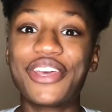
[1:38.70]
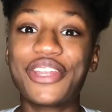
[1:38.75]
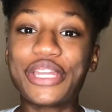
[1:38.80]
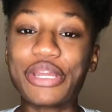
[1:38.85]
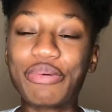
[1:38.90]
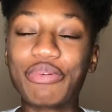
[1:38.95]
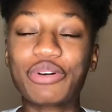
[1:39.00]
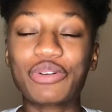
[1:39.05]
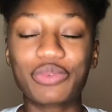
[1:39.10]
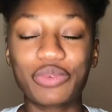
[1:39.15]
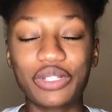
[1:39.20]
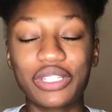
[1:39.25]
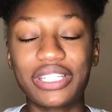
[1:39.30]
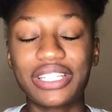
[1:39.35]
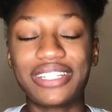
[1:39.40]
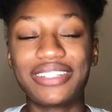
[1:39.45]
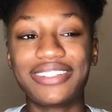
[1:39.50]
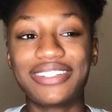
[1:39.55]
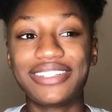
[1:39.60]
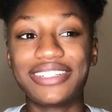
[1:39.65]
No one
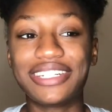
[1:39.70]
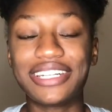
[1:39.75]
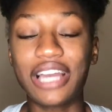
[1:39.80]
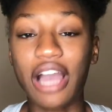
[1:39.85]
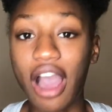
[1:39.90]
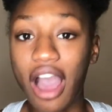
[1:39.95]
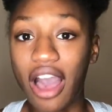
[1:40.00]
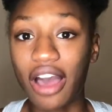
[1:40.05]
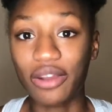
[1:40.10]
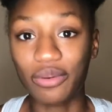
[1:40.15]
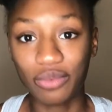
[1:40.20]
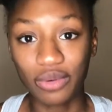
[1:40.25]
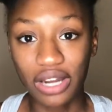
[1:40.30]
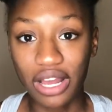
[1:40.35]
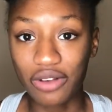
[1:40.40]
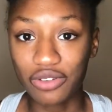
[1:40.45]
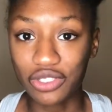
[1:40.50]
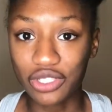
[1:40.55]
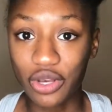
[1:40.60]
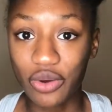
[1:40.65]
really got what
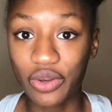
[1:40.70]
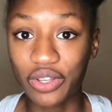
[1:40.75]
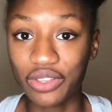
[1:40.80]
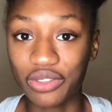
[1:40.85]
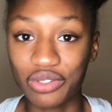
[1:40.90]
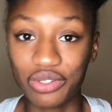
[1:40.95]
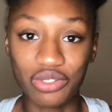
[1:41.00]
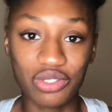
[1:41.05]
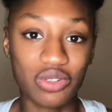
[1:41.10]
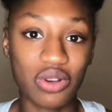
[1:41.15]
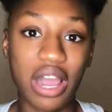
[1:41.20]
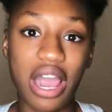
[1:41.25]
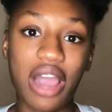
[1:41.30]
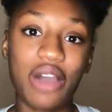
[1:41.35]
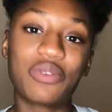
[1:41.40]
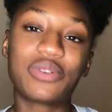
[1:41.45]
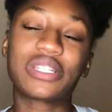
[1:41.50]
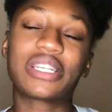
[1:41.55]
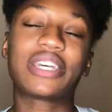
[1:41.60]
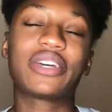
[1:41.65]
I was going through, so
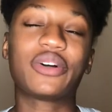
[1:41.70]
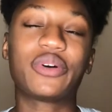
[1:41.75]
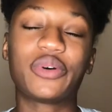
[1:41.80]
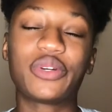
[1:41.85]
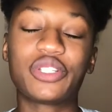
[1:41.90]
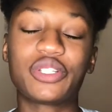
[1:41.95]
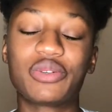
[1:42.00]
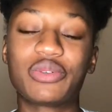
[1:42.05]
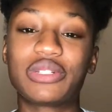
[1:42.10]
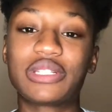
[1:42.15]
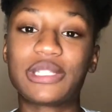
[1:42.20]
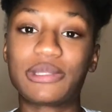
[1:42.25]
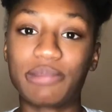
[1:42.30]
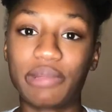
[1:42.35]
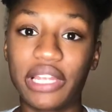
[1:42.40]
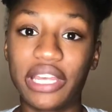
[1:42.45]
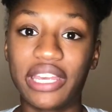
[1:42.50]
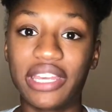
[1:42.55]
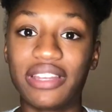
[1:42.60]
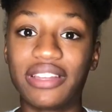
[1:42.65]
how was I going to
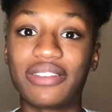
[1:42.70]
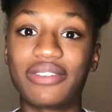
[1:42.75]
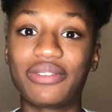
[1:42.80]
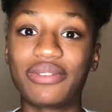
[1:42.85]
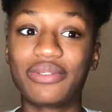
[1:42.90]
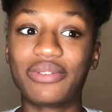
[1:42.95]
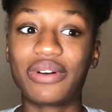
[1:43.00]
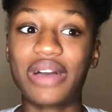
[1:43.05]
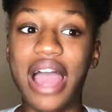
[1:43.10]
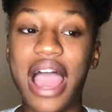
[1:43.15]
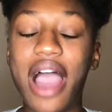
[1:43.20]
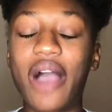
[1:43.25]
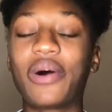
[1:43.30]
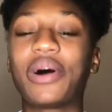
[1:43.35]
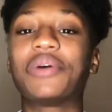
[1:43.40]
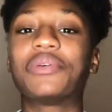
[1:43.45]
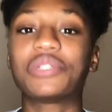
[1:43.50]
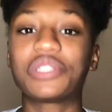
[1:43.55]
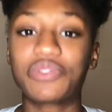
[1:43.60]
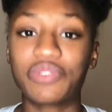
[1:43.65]
explain
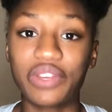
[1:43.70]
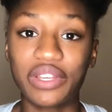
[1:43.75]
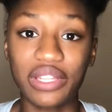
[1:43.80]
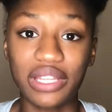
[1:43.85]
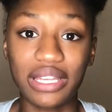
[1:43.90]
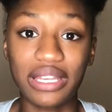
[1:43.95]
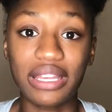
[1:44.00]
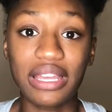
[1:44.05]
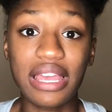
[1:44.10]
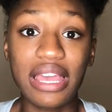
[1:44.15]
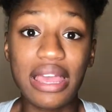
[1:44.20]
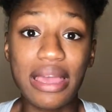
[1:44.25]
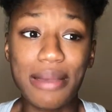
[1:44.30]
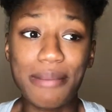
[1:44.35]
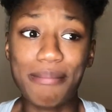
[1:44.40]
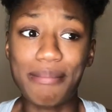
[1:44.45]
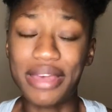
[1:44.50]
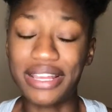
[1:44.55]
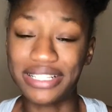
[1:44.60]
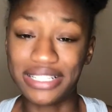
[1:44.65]
how I was feeling
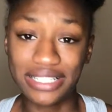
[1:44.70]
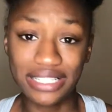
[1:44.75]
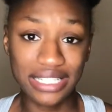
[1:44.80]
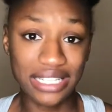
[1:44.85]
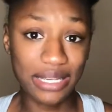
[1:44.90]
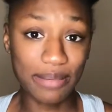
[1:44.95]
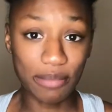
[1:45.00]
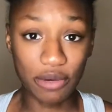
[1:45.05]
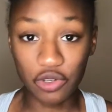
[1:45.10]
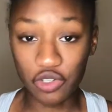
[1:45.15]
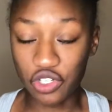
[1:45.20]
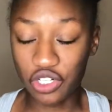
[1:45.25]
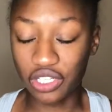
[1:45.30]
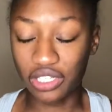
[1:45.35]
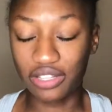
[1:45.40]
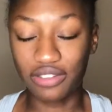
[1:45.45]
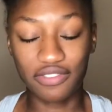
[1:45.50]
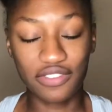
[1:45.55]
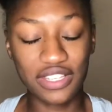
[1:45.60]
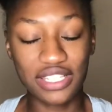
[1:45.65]
mentally,
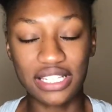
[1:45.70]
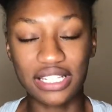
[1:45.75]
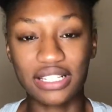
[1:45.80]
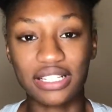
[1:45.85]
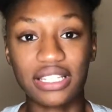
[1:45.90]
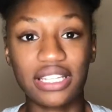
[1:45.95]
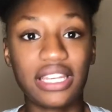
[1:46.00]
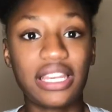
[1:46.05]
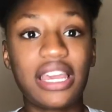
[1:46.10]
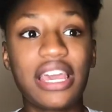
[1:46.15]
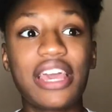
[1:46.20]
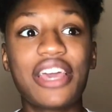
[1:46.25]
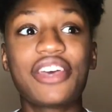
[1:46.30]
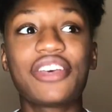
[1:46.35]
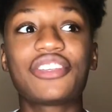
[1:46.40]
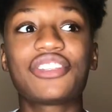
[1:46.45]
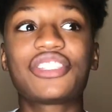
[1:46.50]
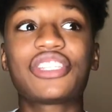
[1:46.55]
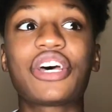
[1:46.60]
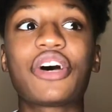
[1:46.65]
emotionally, physically?
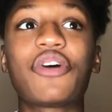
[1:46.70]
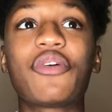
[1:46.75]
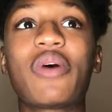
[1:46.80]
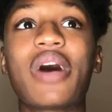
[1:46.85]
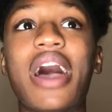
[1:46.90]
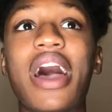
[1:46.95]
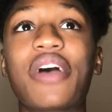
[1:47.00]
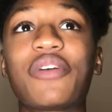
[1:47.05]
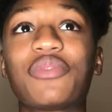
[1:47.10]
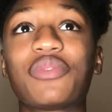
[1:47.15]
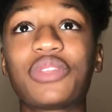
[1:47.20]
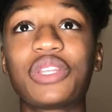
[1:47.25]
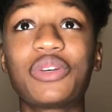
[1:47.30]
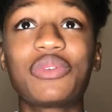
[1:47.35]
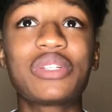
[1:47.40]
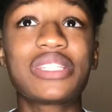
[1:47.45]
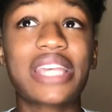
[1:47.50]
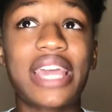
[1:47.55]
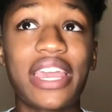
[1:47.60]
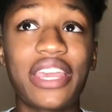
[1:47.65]
So I really
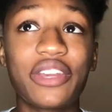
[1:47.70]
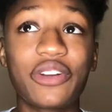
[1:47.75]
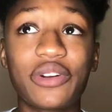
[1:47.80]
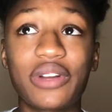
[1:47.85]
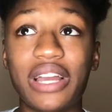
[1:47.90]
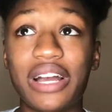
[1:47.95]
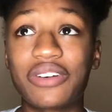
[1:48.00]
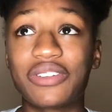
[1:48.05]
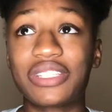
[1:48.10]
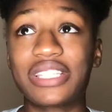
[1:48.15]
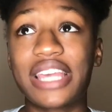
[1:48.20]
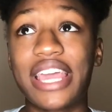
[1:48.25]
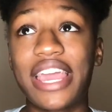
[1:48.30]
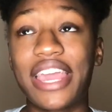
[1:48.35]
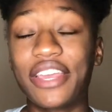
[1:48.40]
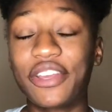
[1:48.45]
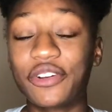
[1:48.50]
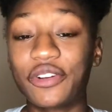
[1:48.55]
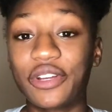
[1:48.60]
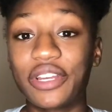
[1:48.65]
was angry. I was
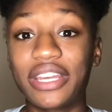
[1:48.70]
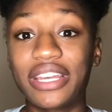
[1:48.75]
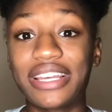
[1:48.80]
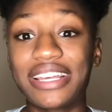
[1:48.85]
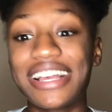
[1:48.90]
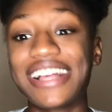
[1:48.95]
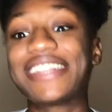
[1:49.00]
angry.